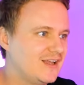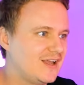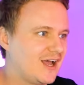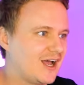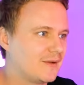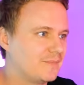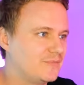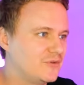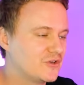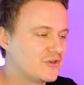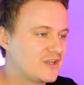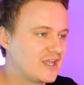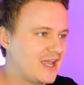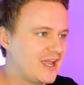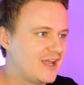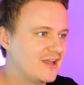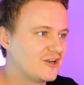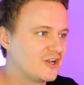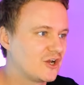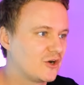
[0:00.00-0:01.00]
Um, you
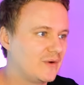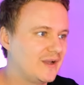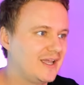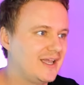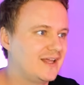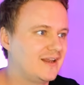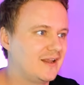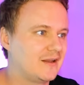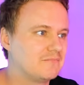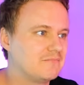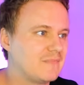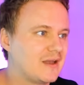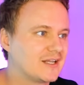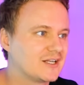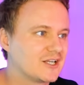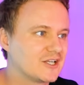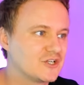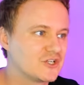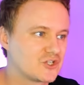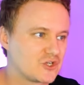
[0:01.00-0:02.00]
can go ahead and
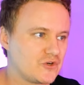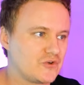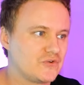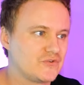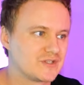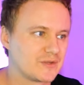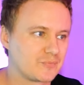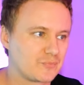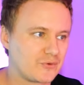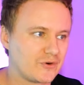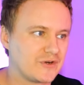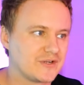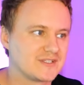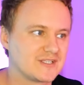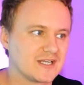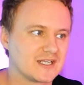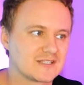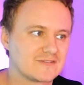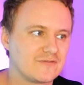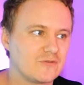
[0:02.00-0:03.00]
manually choose the
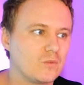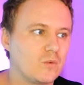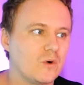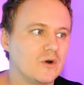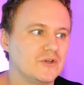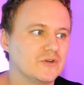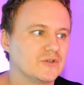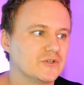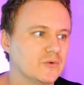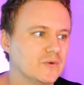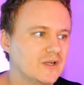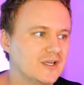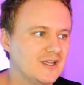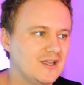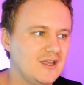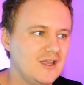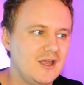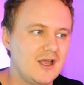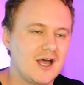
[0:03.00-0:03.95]
presets for what you're doing,